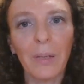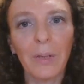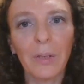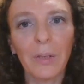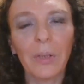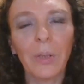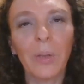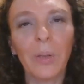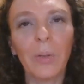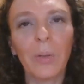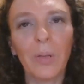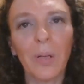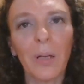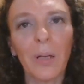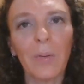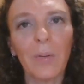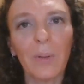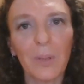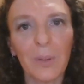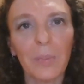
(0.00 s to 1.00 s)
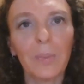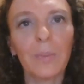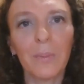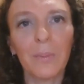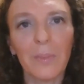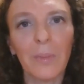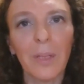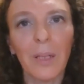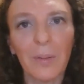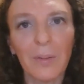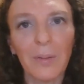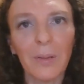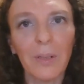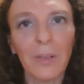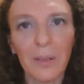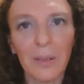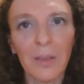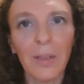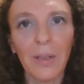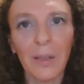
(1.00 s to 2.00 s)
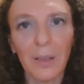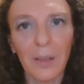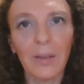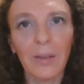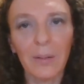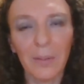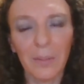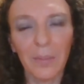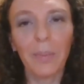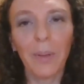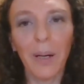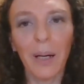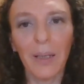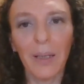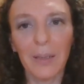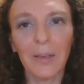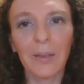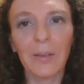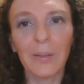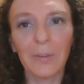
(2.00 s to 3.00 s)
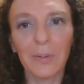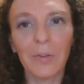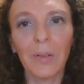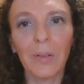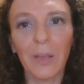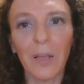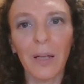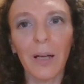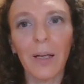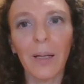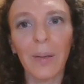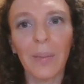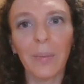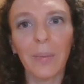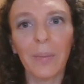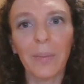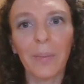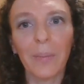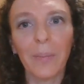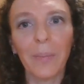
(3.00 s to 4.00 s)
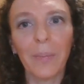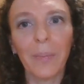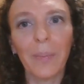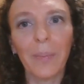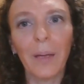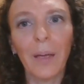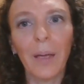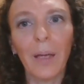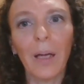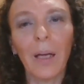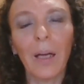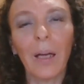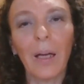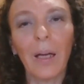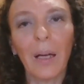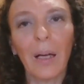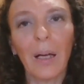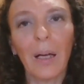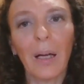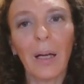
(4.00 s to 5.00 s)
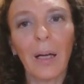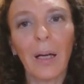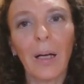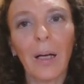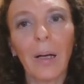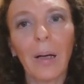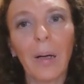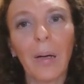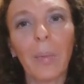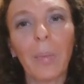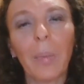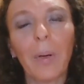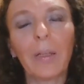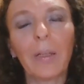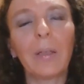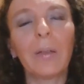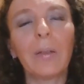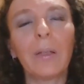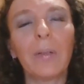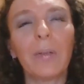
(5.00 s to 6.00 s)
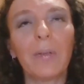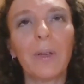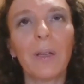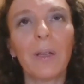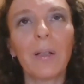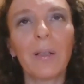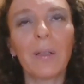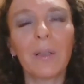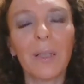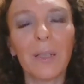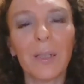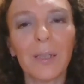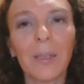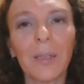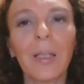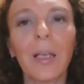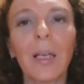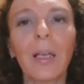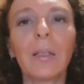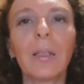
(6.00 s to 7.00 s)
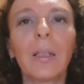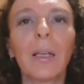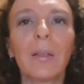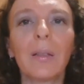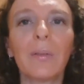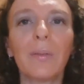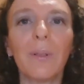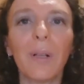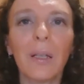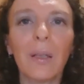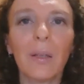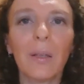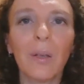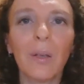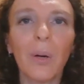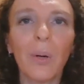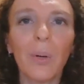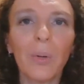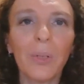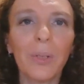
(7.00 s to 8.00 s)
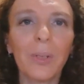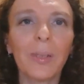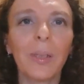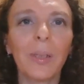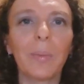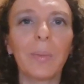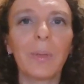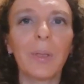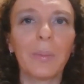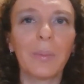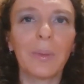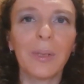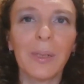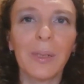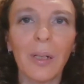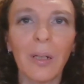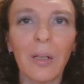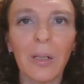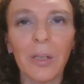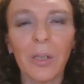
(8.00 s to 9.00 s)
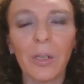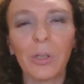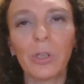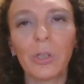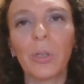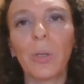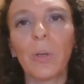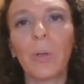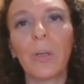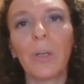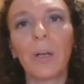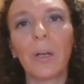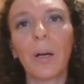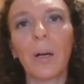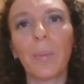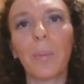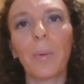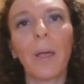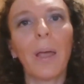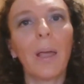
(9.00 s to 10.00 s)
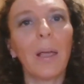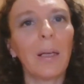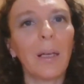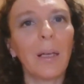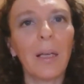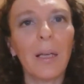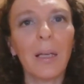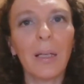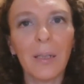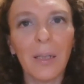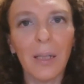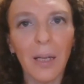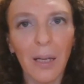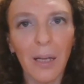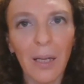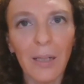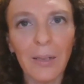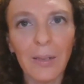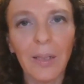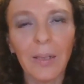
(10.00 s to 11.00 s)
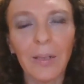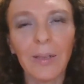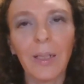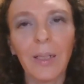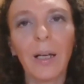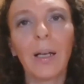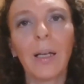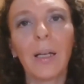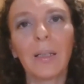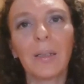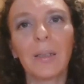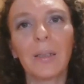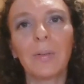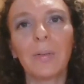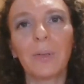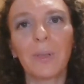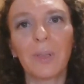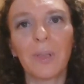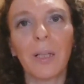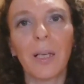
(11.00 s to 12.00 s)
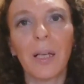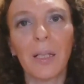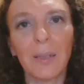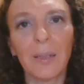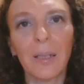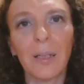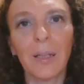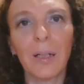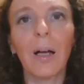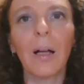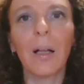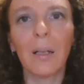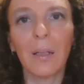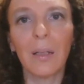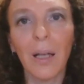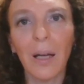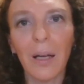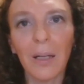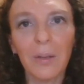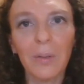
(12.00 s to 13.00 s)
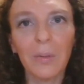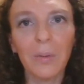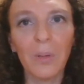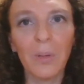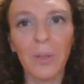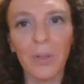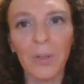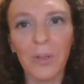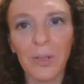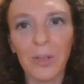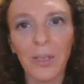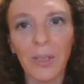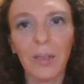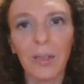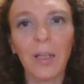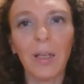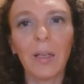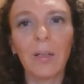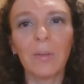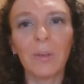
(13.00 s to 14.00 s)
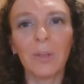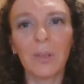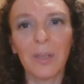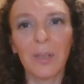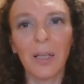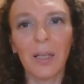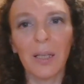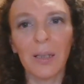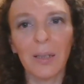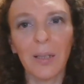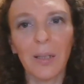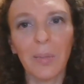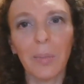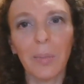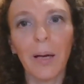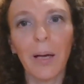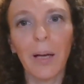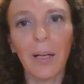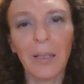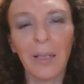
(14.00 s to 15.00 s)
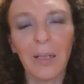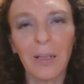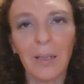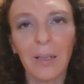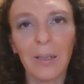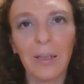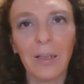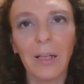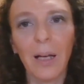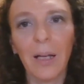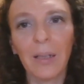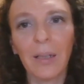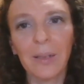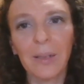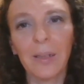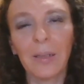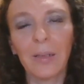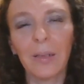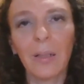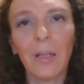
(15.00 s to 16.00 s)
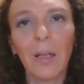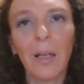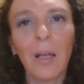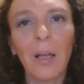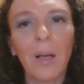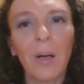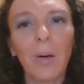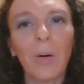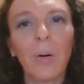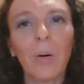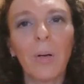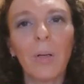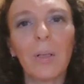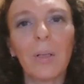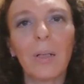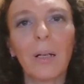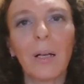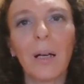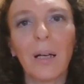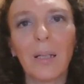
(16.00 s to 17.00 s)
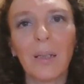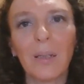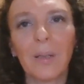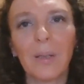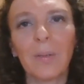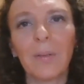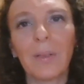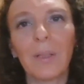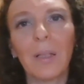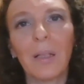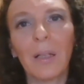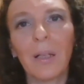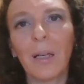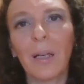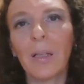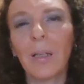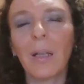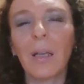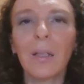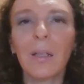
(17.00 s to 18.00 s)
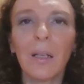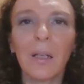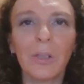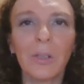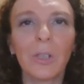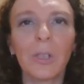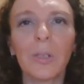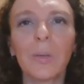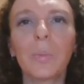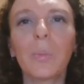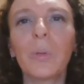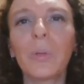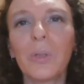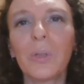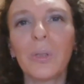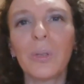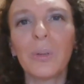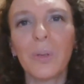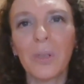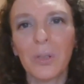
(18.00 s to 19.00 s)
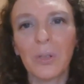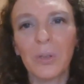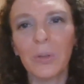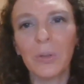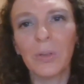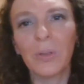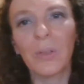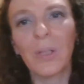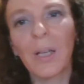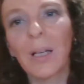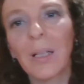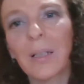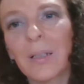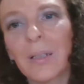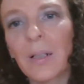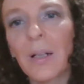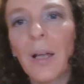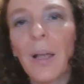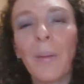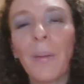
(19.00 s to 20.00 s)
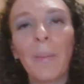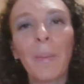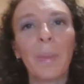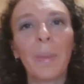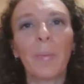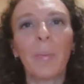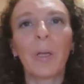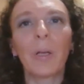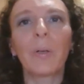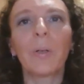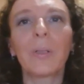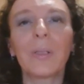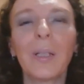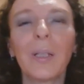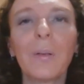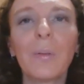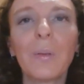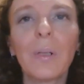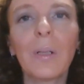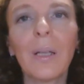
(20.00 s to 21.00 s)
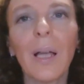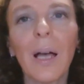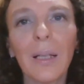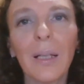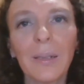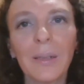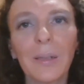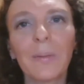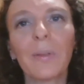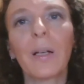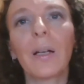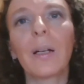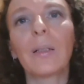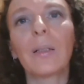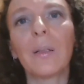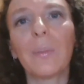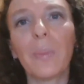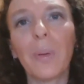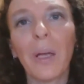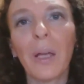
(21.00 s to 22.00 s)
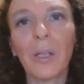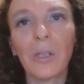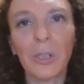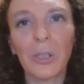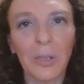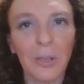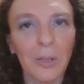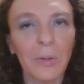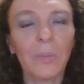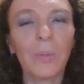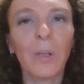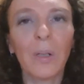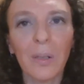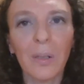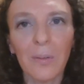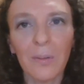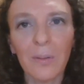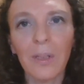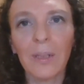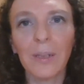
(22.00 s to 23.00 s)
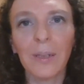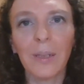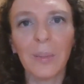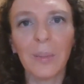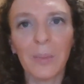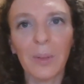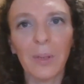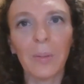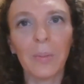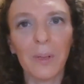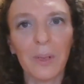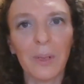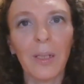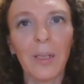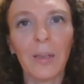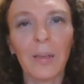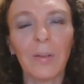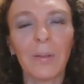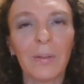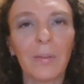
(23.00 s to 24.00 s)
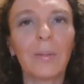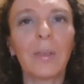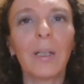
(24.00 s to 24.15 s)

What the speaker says: And so he was definitely positive for Lyme. But the weirdest thing that when those symptoms started showing up, his anxiety was getting a lot worse, and he was getting panic attacks and all kinds of. And then I just put two and two together, because there were lots of other patients. One of the symptoms that